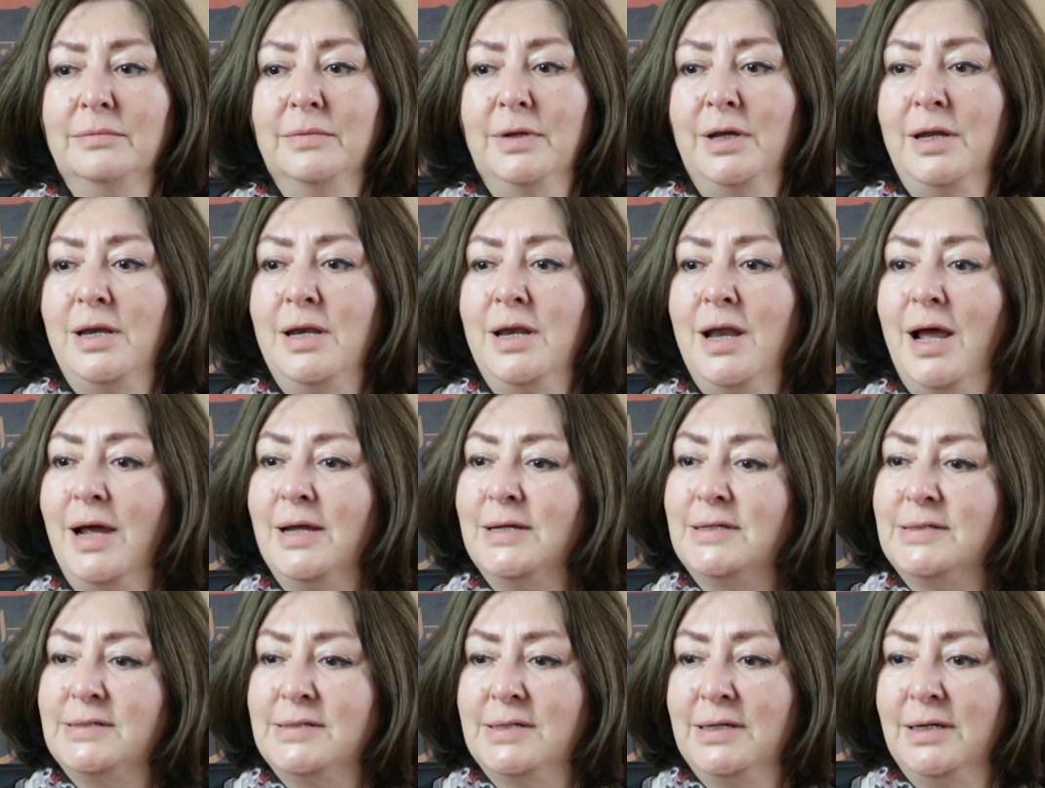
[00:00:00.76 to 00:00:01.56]
in
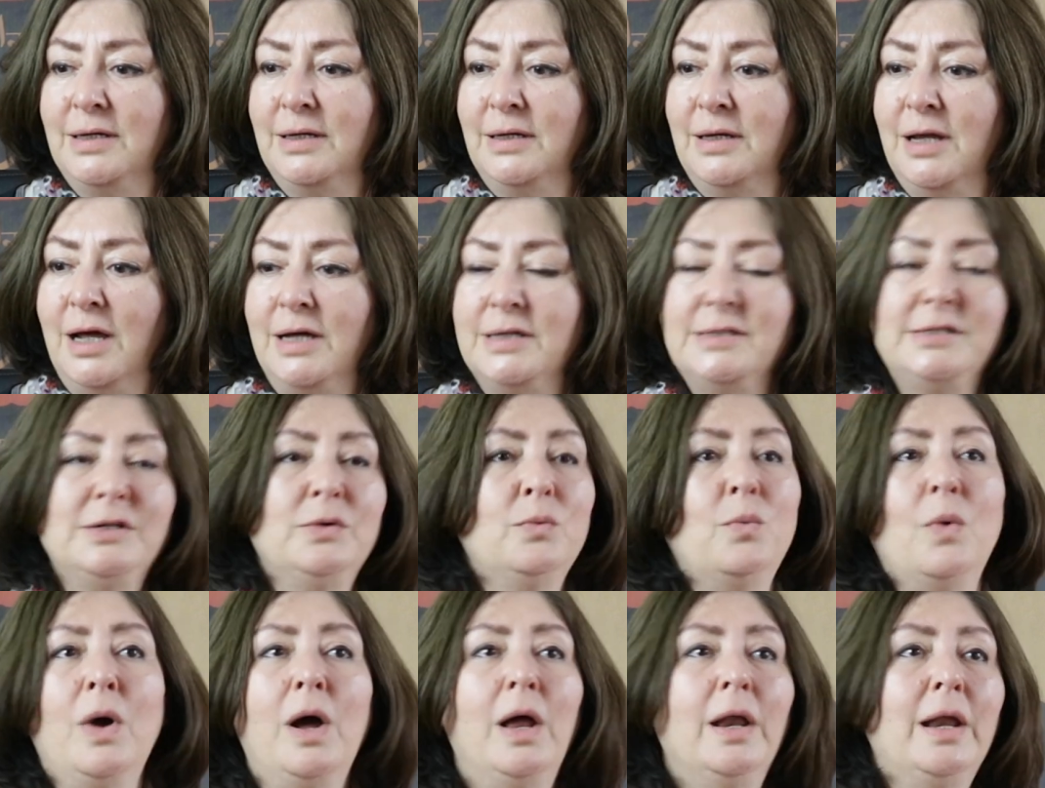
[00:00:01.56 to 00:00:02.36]

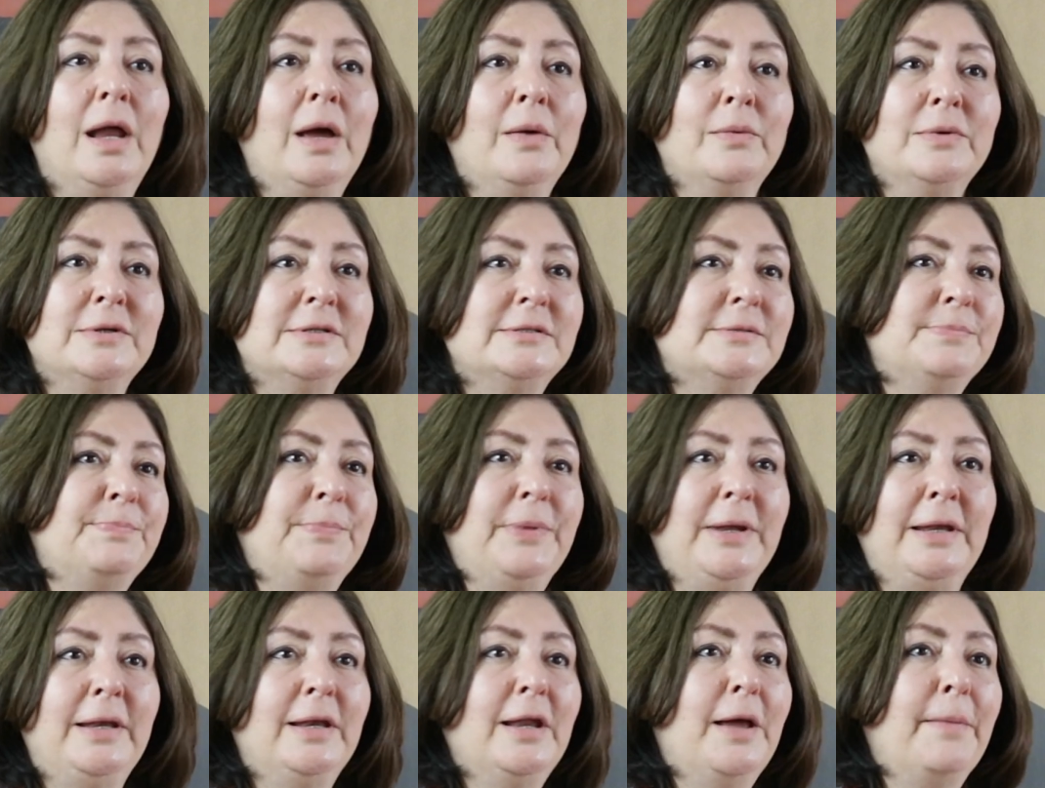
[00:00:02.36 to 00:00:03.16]
1991, I was
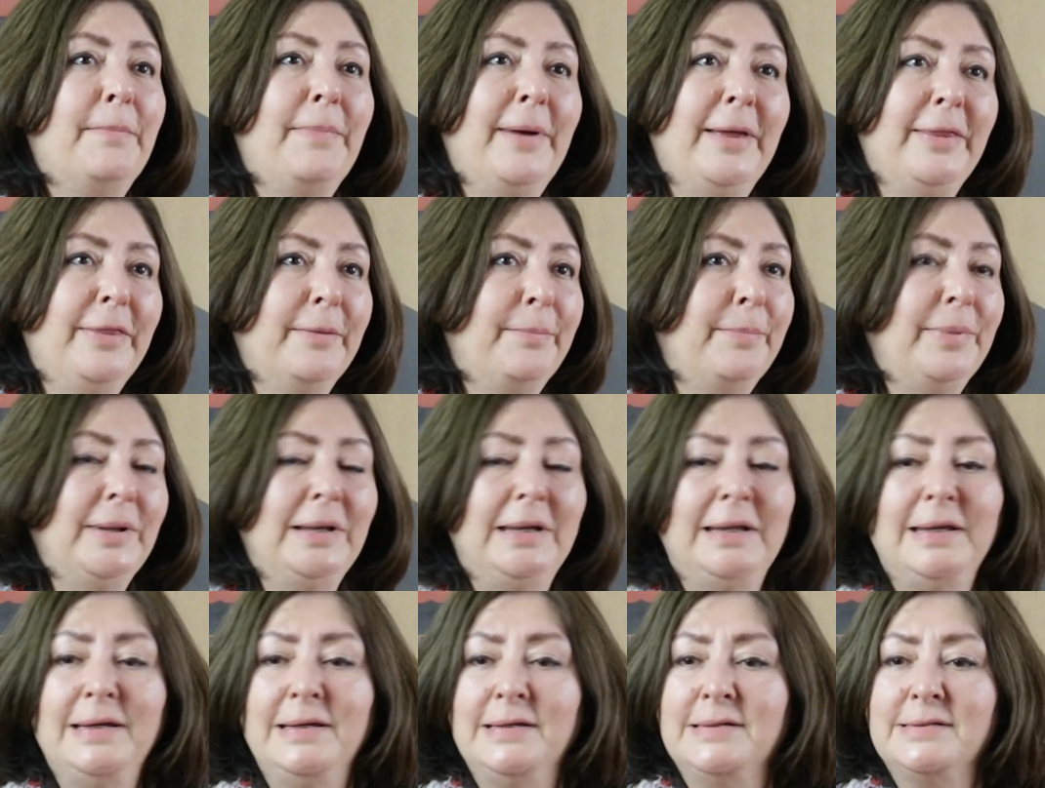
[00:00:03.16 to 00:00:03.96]
beaten up by the
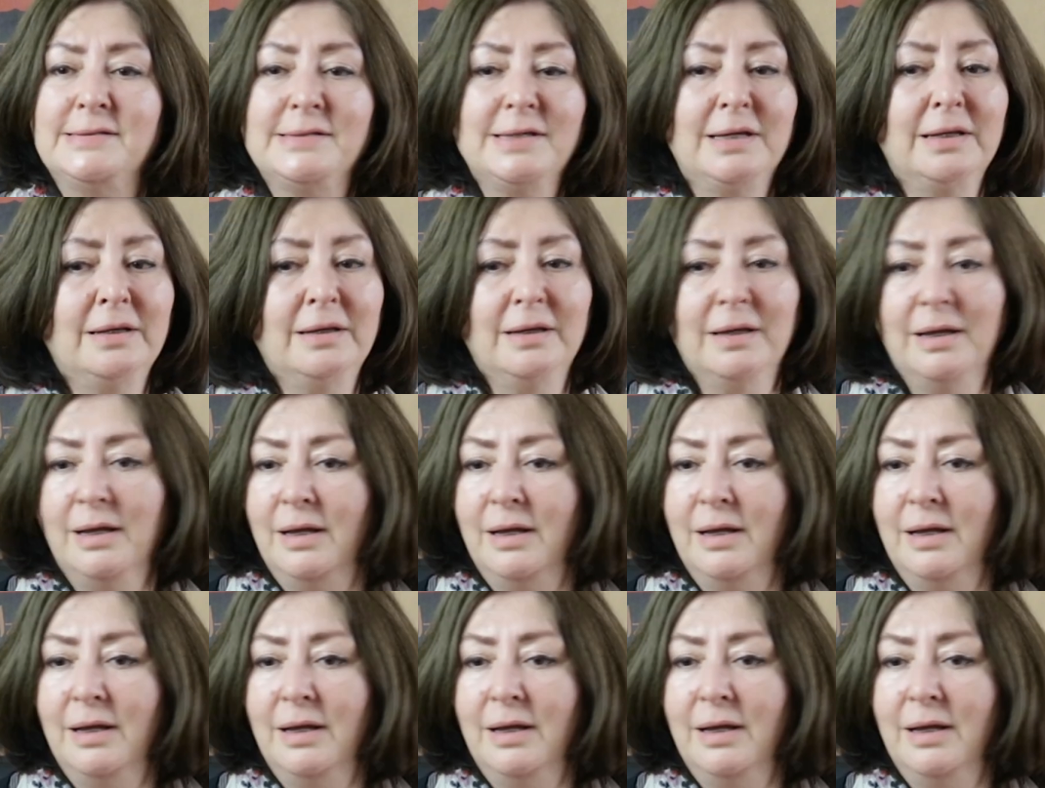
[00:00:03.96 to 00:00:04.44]
police and